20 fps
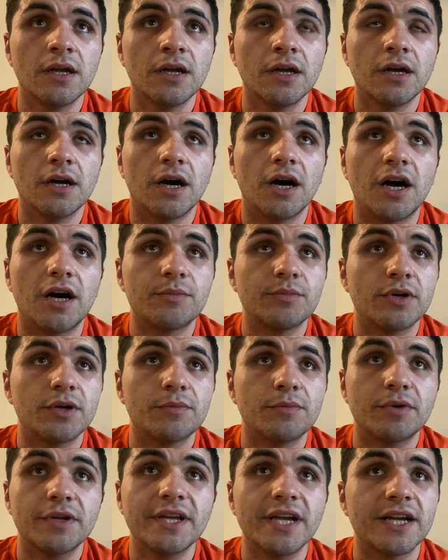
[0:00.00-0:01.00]
But
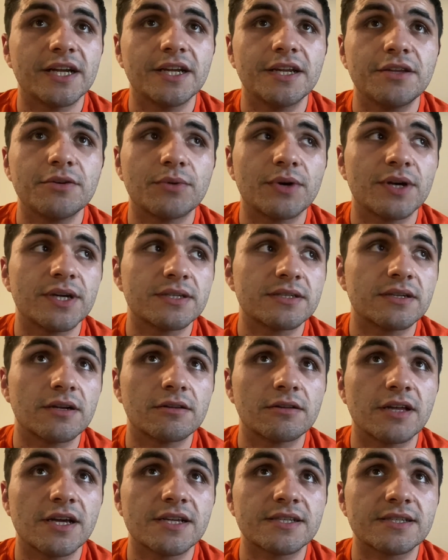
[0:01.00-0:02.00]
yeah, anyways,
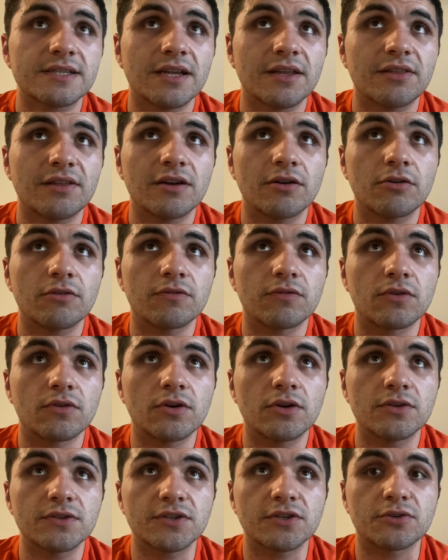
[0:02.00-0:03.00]
nonetheless, I thought overall
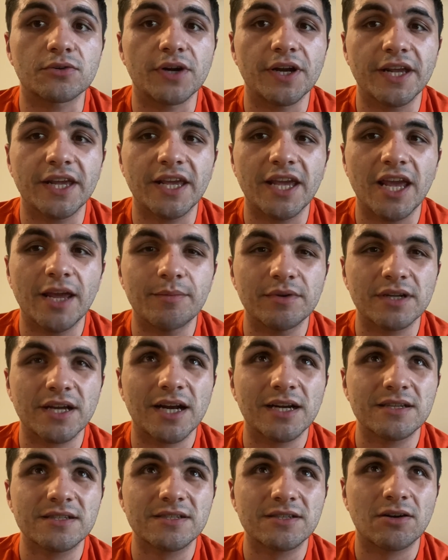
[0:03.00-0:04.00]
it was a great game. It
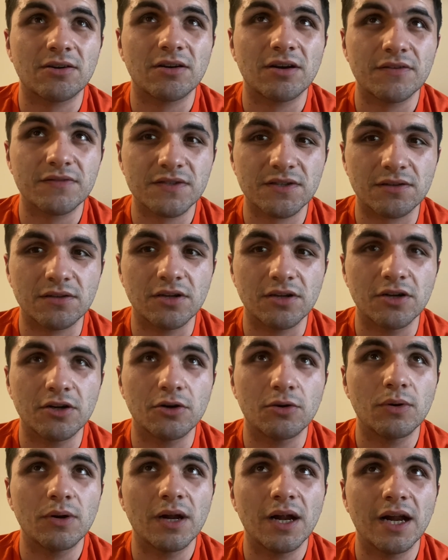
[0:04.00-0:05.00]
kind of started off
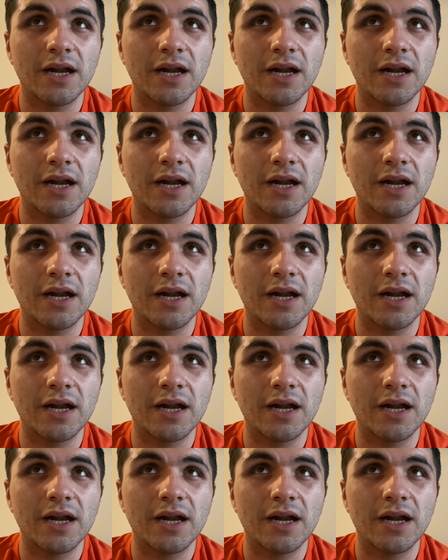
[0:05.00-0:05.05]
slow.